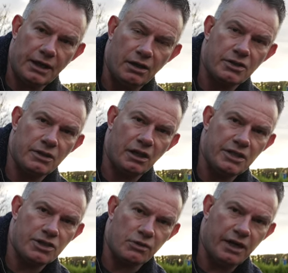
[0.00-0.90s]
hard
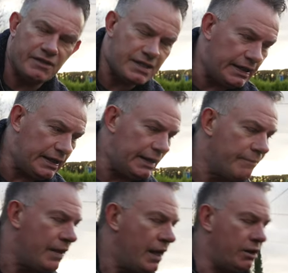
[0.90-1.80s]
disk drive and CD.
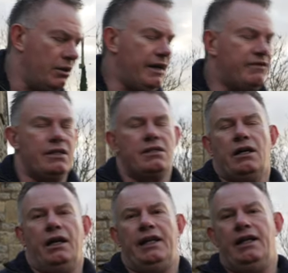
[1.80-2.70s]
And on the left-hand
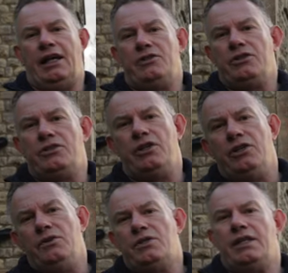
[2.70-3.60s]
side, it allows you to
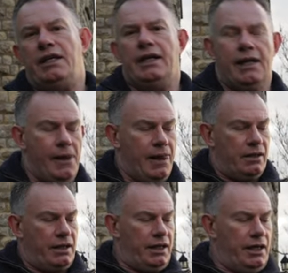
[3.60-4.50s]
use the
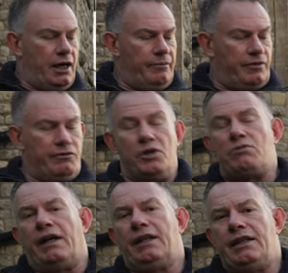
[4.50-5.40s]
voice
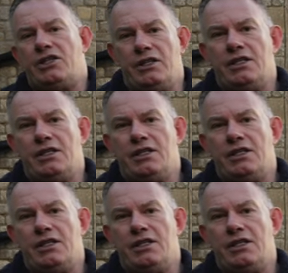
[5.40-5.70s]
recognition